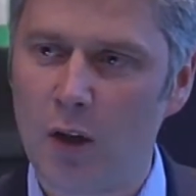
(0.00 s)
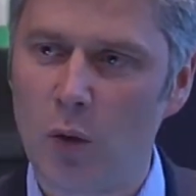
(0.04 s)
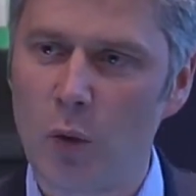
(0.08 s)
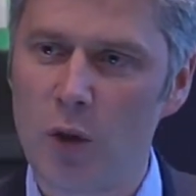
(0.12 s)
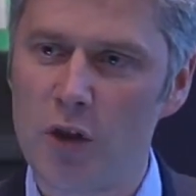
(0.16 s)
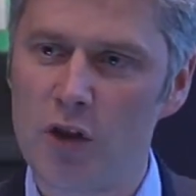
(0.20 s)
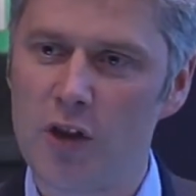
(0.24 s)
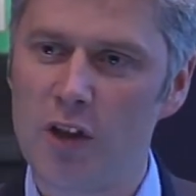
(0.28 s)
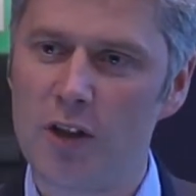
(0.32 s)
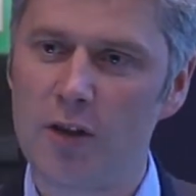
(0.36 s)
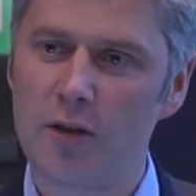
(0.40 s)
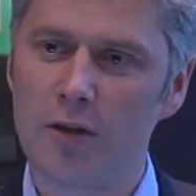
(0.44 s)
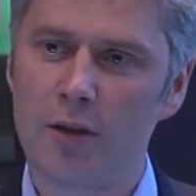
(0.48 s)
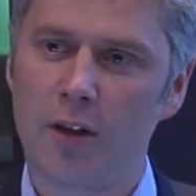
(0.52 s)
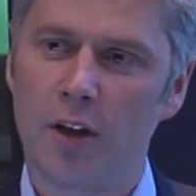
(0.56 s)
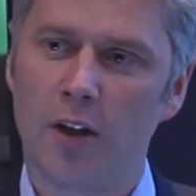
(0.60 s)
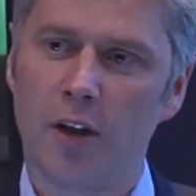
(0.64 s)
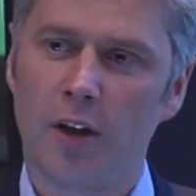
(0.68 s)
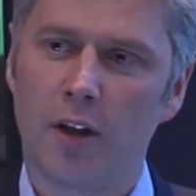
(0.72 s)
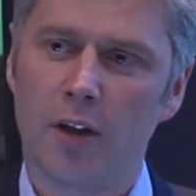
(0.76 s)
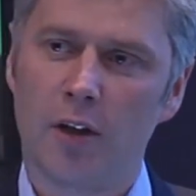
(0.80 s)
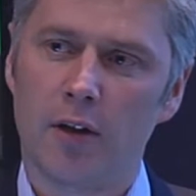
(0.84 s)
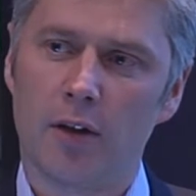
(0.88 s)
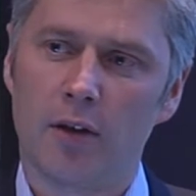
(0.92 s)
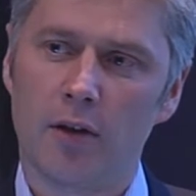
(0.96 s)
which is
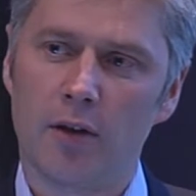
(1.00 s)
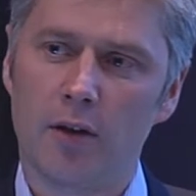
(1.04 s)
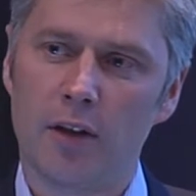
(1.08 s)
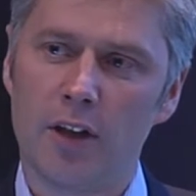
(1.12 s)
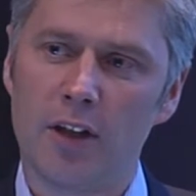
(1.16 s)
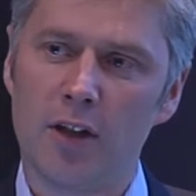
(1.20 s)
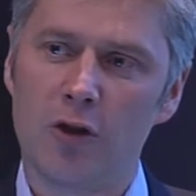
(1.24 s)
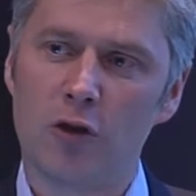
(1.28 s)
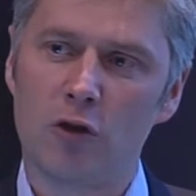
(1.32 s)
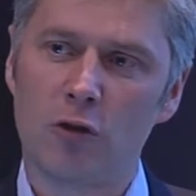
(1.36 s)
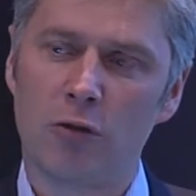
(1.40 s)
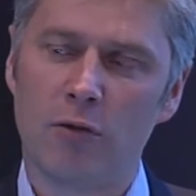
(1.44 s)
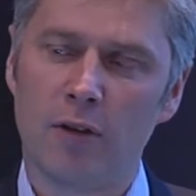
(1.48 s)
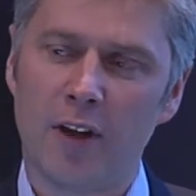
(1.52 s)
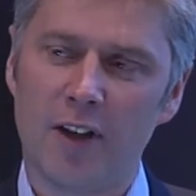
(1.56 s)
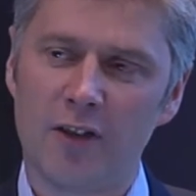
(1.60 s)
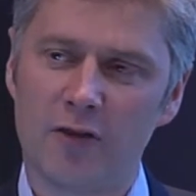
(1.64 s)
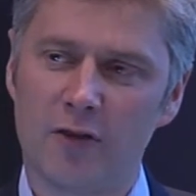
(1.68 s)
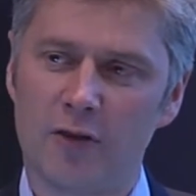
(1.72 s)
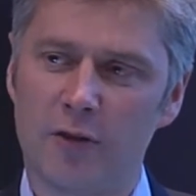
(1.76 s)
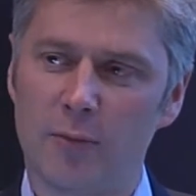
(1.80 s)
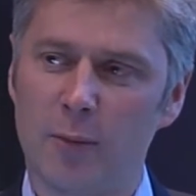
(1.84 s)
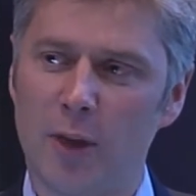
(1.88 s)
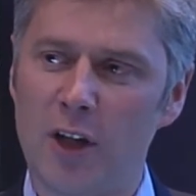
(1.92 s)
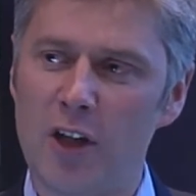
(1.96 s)
the
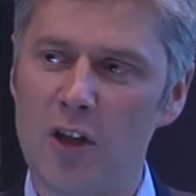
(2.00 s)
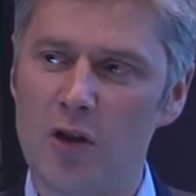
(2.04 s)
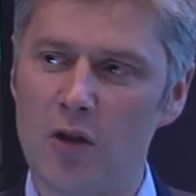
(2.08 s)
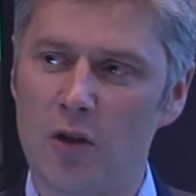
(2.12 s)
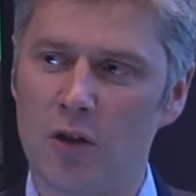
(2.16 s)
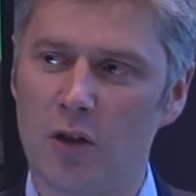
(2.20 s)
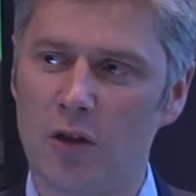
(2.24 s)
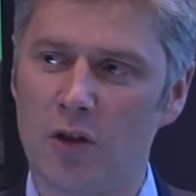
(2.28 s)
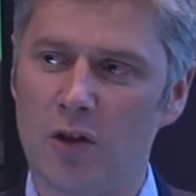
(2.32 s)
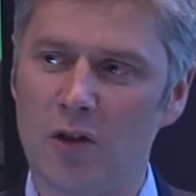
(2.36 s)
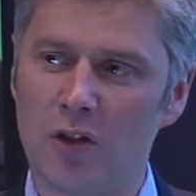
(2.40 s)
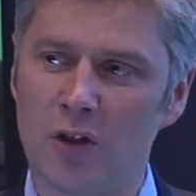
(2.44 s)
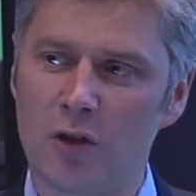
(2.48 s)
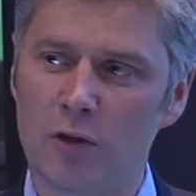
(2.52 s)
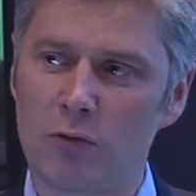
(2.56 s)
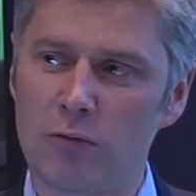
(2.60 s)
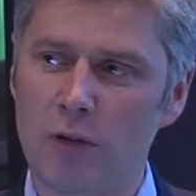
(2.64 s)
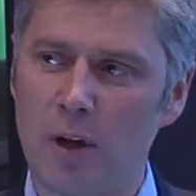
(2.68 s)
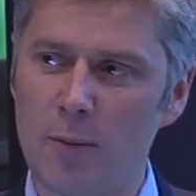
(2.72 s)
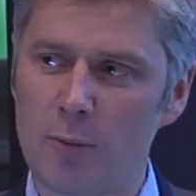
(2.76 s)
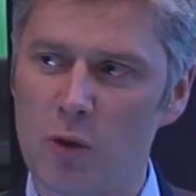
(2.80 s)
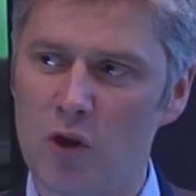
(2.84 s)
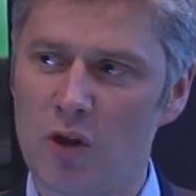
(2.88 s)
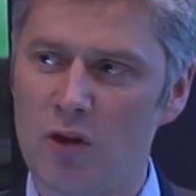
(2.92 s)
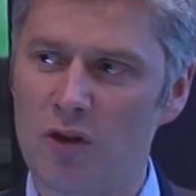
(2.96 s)
transformation,
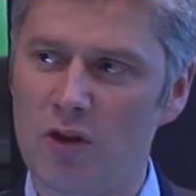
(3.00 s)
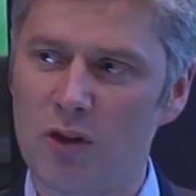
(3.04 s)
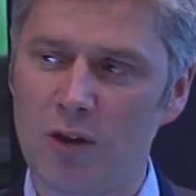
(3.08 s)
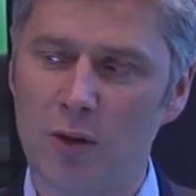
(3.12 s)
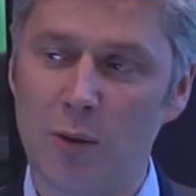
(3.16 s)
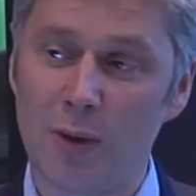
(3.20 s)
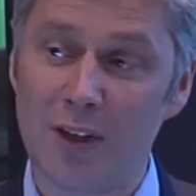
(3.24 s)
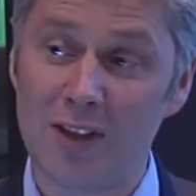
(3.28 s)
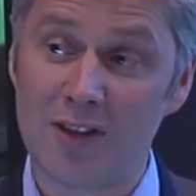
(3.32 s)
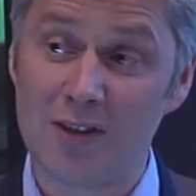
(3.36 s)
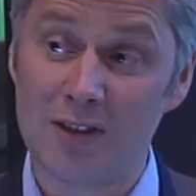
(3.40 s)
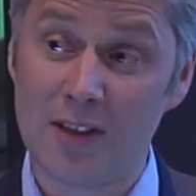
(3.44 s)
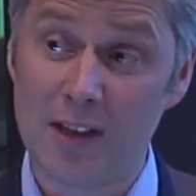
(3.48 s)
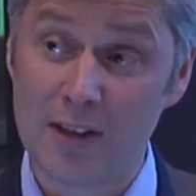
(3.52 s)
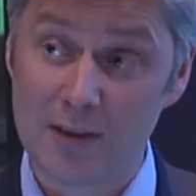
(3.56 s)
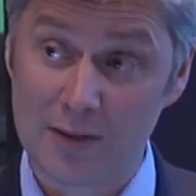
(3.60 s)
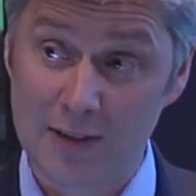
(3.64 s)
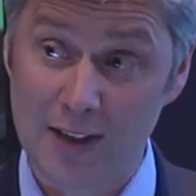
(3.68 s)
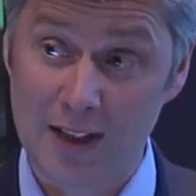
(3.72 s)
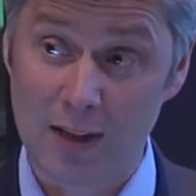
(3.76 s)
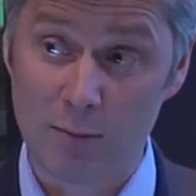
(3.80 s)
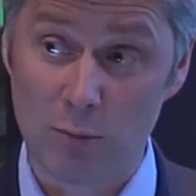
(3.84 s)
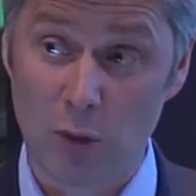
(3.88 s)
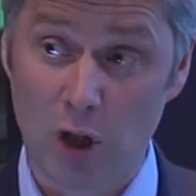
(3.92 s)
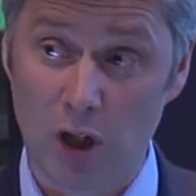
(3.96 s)
disruption to
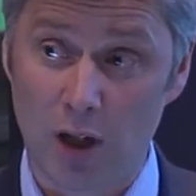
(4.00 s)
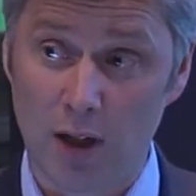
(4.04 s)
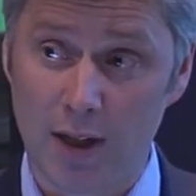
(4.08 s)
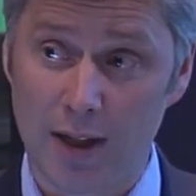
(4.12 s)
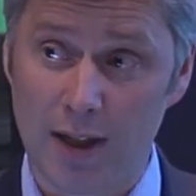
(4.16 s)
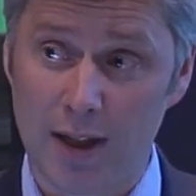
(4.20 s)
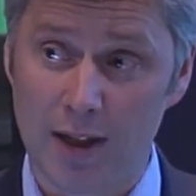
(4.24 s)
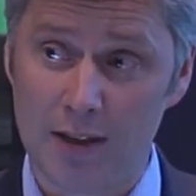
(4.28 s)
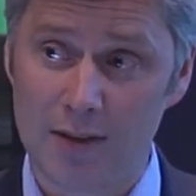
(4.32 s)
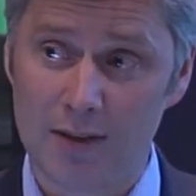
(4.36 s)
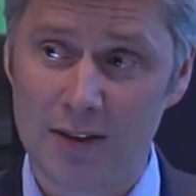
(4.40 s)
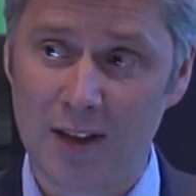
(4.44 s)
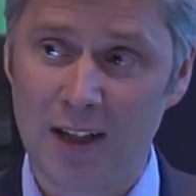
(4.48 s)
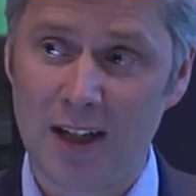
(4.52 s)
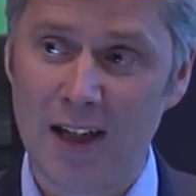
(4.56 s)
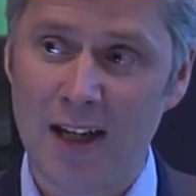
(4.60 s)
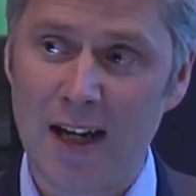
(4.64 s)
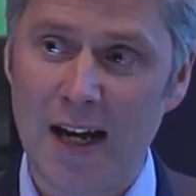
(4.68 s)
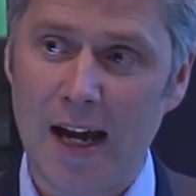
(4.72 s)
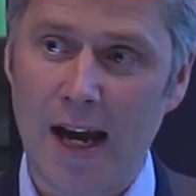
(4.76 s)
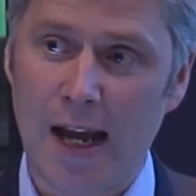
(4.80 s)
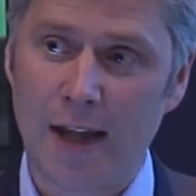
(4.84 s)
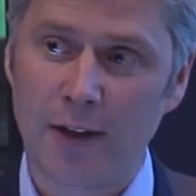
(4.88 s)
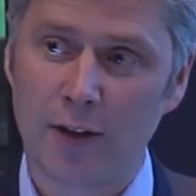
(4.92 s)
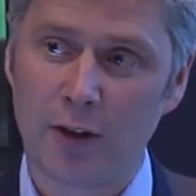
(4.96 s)
existing markets
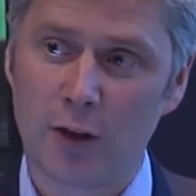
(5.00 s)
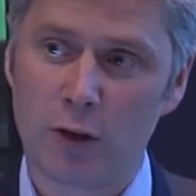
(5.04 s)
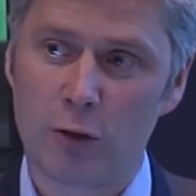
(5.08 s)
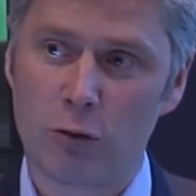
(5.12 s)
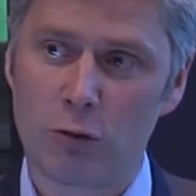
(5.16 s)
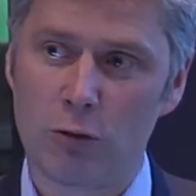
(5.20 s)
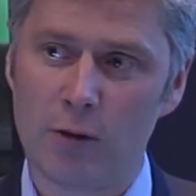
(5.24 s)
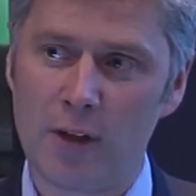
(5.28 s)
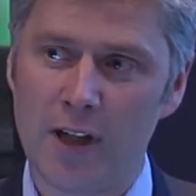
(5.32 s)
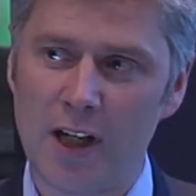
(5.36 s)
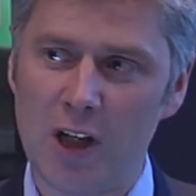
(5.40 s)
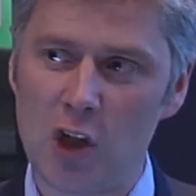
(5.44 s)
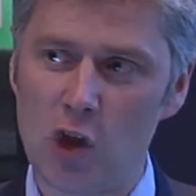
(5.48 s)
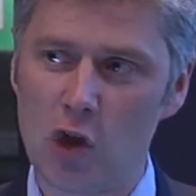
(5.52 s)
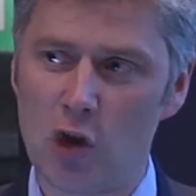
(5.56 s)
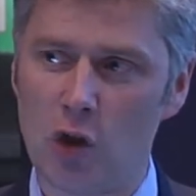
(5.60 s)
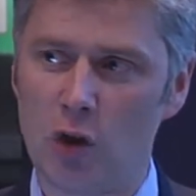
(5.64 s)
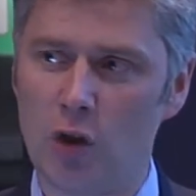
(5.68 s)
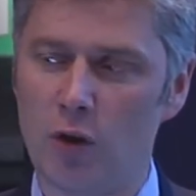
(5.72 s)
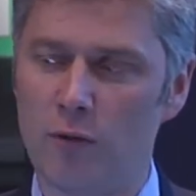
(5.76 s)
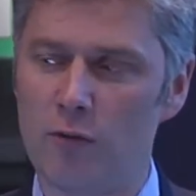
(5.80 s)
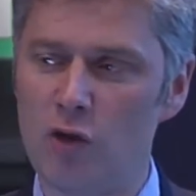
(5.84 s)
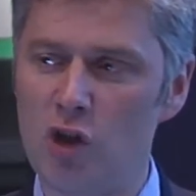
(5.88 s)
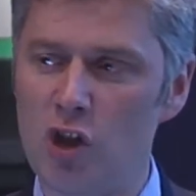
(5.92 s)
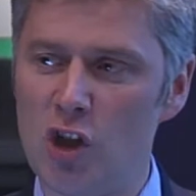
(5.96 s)
and the
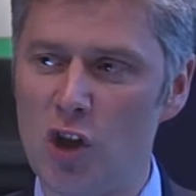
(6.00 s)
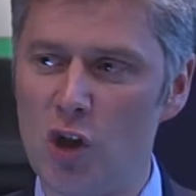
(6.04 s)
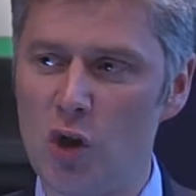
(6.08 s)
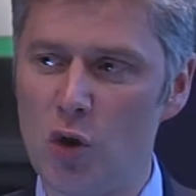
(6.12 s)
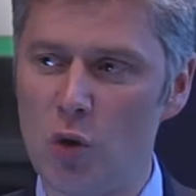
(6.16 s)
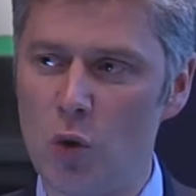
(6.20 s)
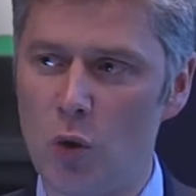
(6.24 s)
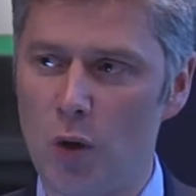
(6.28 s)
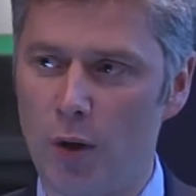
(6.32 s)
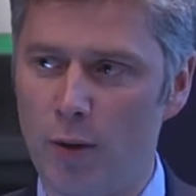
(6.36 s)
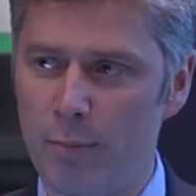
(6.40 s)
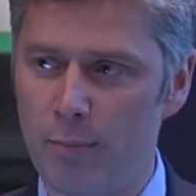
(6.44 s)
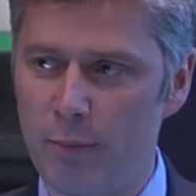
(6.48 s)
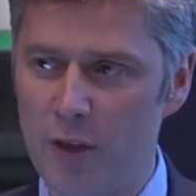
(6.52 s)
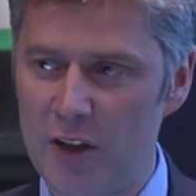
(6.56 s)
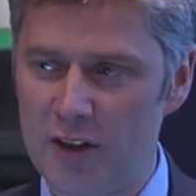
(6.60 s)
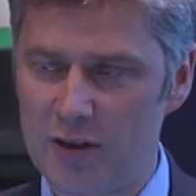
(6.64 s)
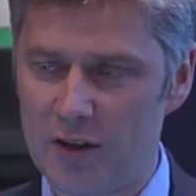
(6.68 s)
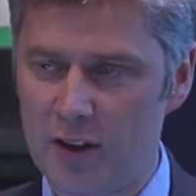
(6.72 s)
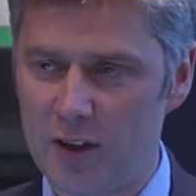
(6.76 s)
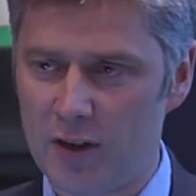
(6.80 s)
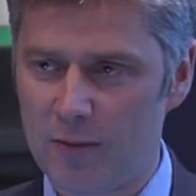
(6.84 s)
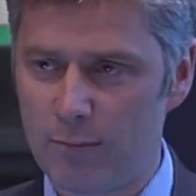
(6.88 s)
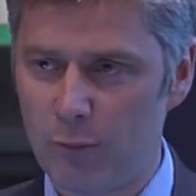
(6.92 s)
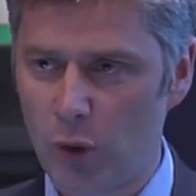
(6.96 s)
creation of new
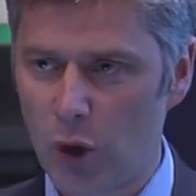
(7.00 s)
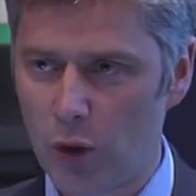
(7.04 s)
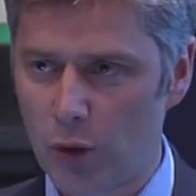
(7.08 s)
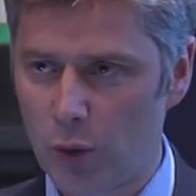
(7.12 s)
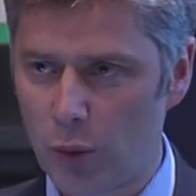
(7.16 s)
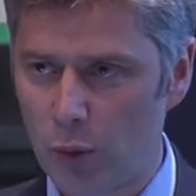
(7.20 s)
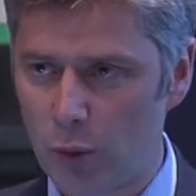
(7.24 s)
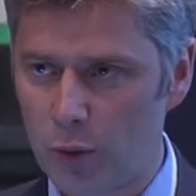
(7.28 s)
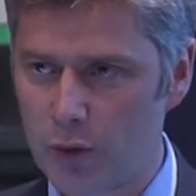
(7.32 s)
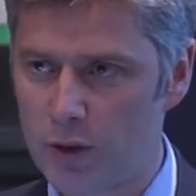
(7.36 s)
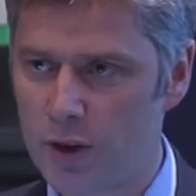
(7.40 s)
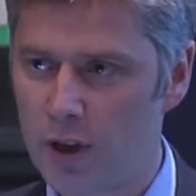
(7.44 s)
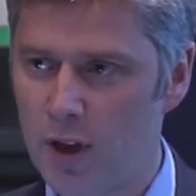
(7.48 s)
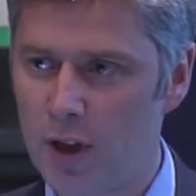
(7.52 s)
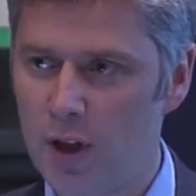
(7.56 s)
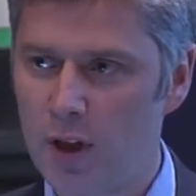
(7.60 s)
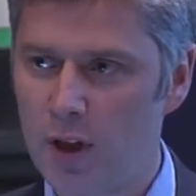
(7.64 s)
business models,